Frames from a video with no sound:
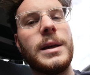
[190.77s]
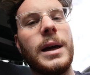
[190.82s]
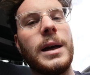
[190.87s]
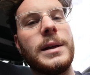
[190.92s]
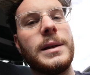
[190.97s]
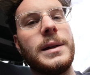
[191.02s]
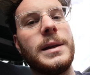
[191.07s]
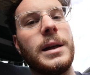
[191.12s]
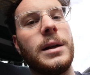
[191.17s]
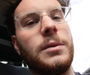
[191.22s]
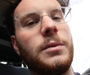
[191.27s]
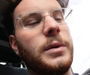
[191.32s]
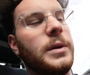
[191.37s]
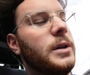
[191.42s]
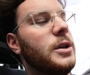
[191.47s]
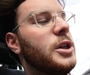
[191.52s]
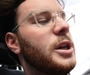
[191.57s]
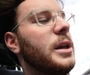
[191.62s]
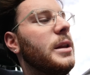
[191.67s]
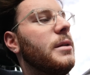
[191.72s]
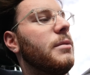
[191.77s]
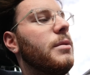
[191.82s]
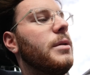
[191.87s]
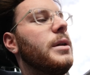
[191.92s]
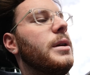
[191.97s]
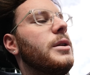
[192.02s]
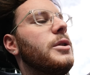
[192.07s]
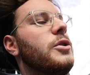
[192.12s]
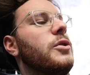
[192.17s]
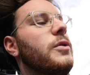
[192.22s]
has dealt with
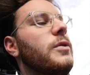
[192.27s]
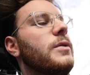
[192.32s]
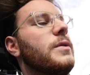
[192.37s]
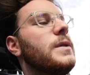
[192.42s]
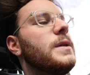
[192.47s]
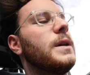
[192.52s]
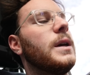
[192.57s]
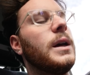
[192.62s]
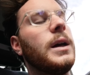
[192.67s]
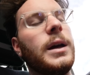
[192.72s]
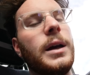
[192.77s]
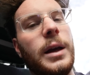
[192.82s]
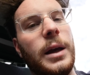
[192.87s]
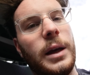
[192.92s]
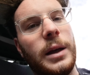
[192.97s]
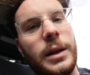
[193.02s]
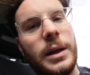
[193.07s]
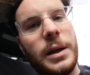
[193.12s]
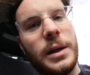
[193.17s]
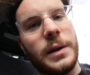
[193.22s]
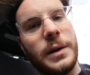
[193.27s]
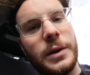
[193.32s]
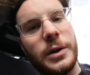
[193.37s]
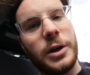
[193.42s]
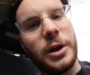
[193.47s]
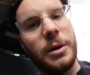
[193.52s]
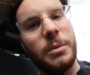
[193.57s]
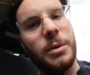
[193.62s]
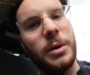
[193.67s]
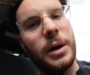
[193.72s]
J3 issues in his
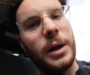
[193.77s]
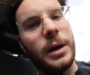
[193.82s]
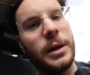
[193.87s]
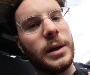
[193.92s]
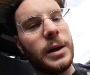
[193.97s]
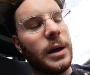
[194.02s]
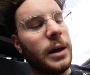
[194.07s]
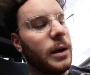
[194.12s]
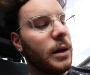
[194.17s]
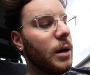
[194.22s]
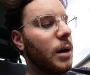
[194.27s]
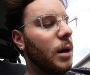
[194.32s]
Turbo ED.